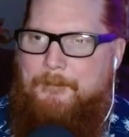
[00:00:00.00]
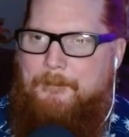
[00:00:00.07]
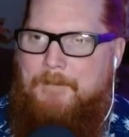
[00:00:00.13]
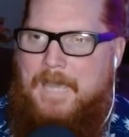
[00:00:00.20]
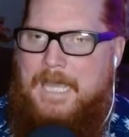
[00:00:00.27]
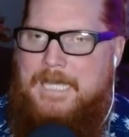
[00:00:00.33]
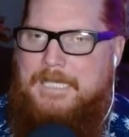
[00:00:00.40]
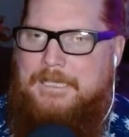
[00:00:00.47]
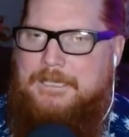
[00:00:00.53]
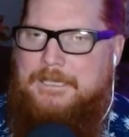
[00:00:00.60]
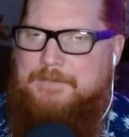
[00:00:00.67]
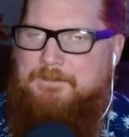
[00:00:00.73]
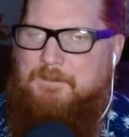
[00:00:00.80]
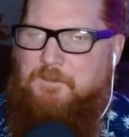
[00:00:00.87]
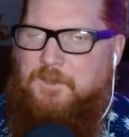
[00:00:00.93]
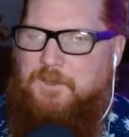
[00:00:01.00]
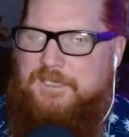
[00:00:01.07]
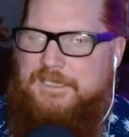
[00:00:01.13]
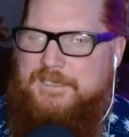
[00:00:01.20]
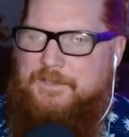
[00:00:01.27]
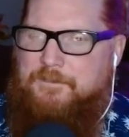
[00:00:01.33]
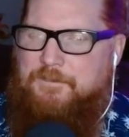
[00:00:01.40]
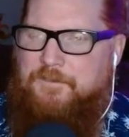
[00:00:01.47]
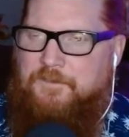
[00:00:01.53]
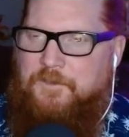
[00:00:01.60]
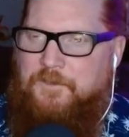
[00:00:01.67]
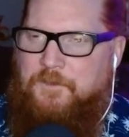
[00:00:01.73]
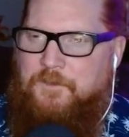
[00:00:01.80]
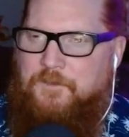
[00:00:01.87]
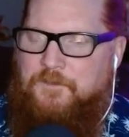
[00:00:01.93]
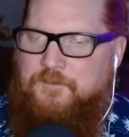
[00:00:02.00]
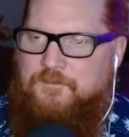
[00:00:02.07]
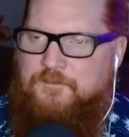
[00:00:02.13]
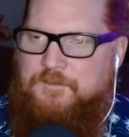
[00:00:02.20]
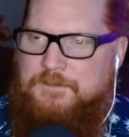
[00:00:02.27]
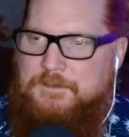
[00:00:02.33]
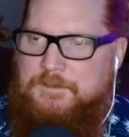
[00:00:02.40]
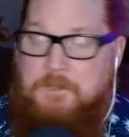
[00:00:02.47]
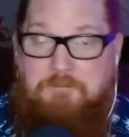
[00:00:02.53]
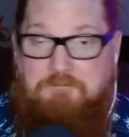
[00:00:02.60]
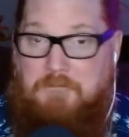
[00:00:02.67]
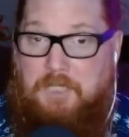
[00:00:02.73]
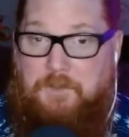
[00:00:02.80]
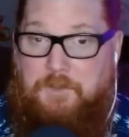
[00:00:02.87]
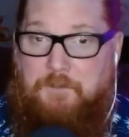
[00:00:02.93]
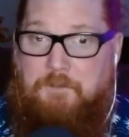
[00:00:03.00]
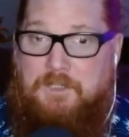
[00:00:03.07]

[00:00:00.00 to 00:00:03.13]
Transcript: My husband would disapprove. I don't